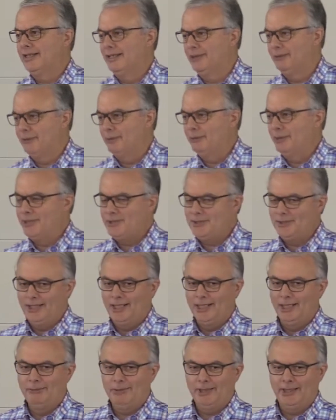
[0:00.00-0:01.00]
they're always the
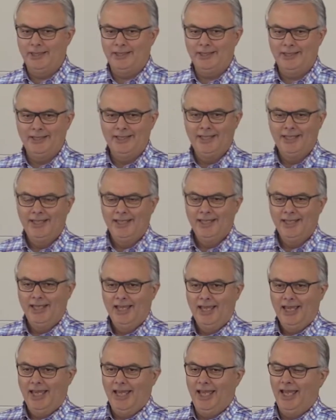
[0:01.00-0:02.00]
enemy.
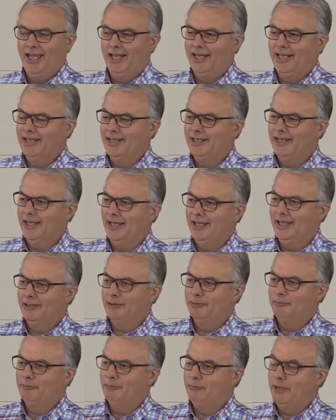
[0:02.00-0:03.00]
And
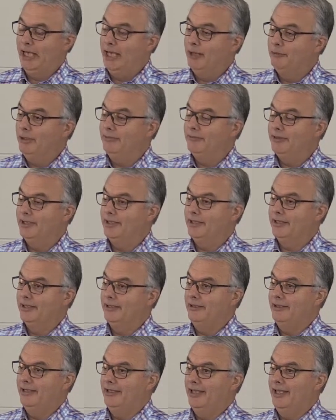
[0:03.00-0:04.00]

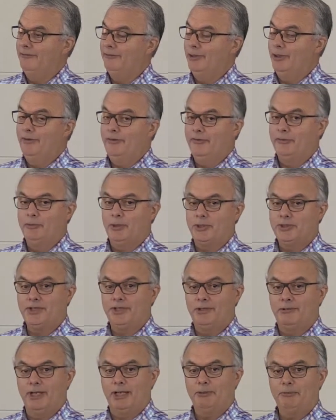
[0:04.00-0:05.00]
however, have you ever watched
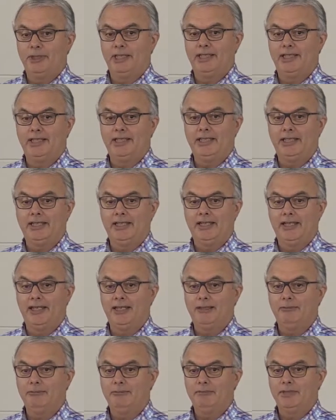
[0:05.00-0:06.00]
a rugby league
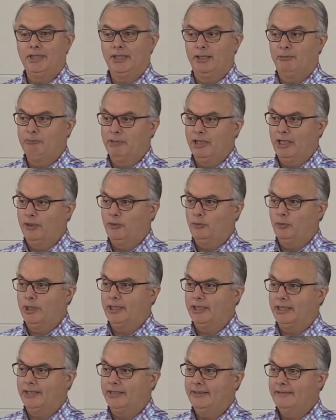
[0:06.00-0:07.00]
game in the middle of
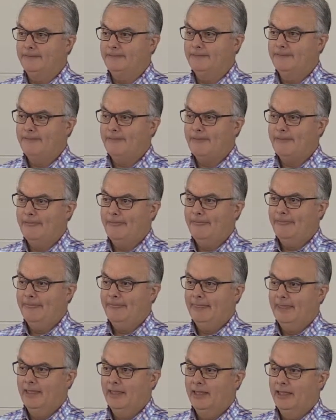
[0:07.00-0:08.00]
winter
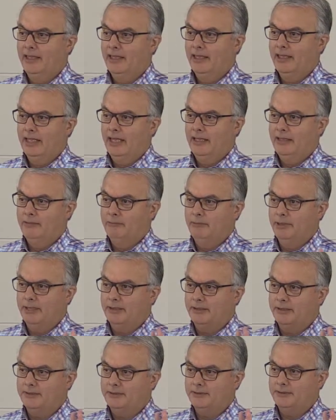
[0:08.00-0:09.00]

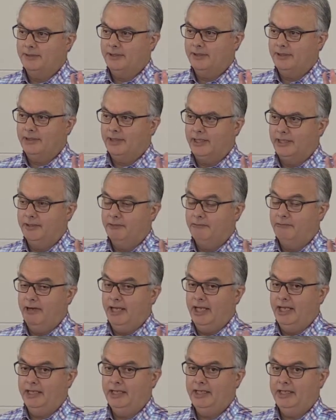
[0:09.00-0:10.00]
when it's either
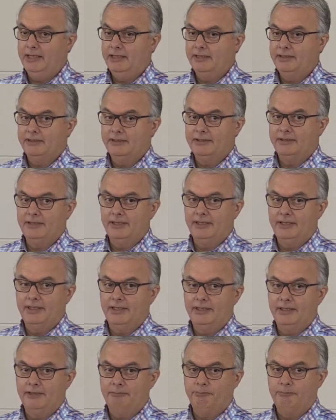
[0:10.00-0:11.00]
raining
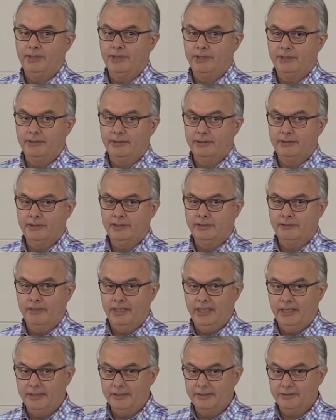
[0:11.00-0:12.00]
and the
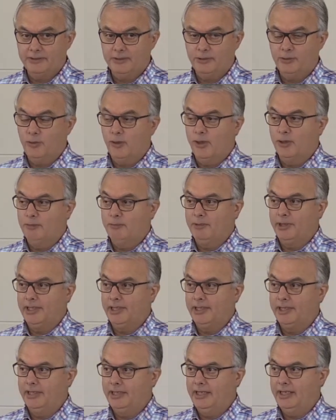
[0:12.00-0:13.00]
ground is a
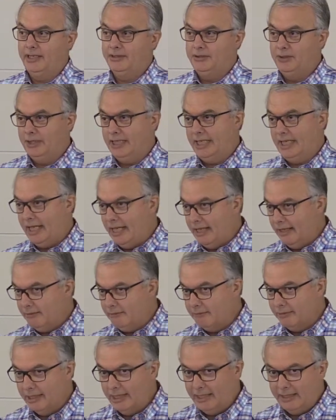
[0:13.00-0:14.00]
quagmire and you can't
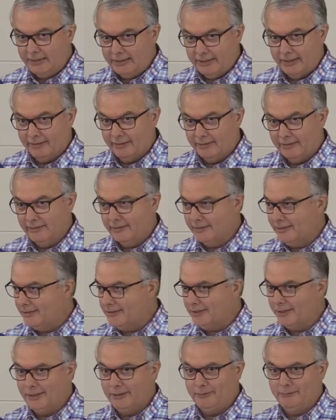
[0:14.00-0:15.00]
really tell
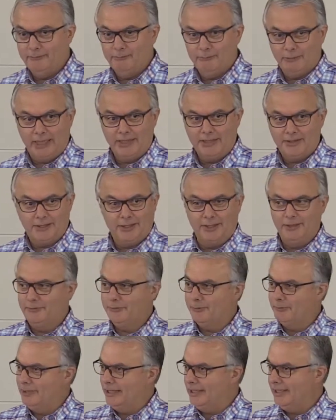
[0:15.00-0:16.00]
one team
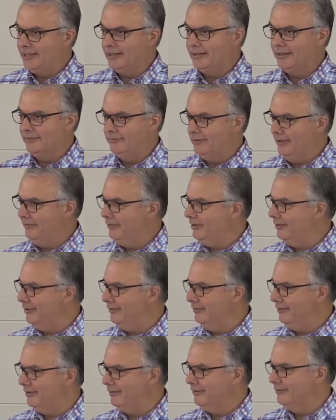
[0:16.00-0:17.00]
from the other? Have you
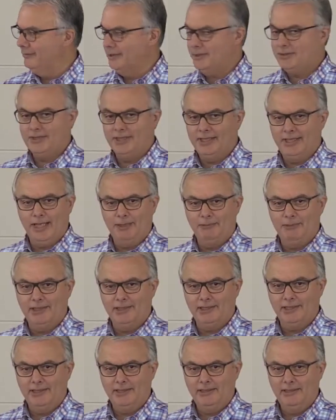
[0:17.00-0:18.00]
ever watched a game
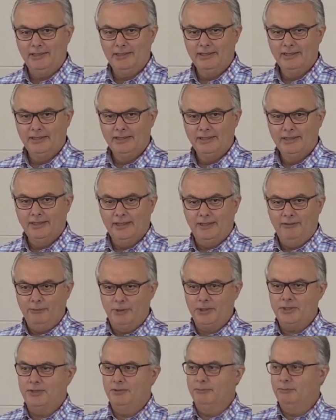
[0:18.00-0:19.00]
like that? I've
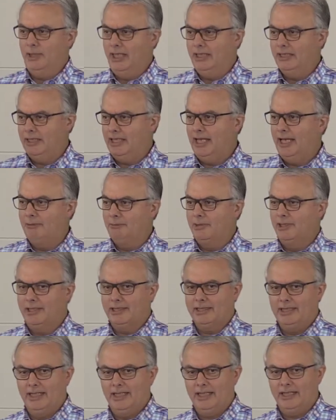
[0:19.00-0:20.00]
watched one game
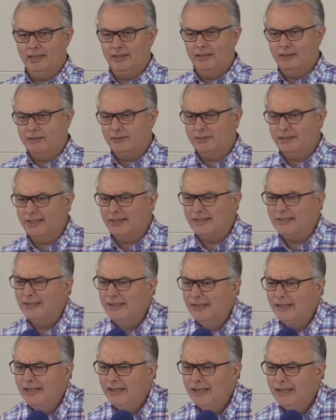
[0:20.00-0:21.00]
like that and I was thinking,
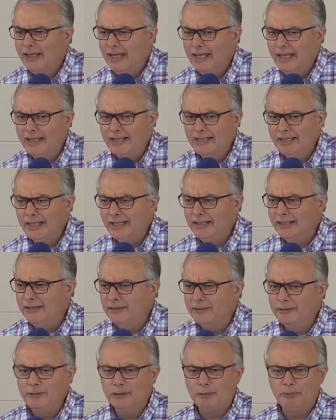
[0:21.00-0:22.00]
how do they
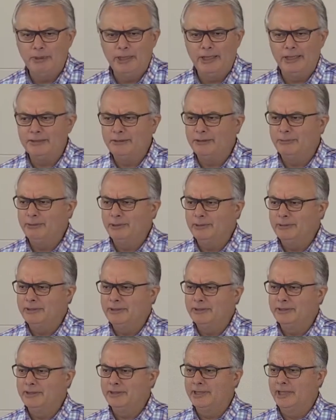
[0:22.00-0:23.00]
know who to pass the ball
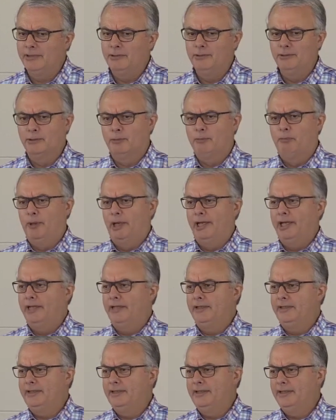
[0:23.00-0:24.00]
to? They all look
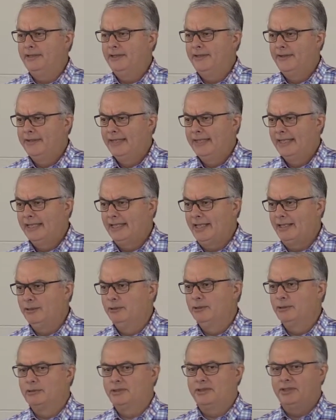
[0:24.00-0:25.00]
brown, they
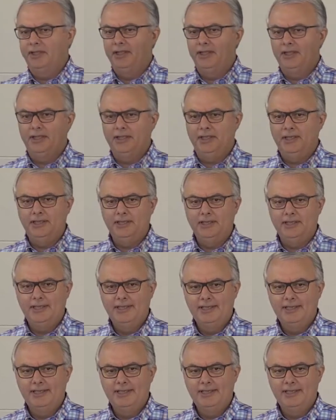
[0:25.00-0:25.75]
all look dirty,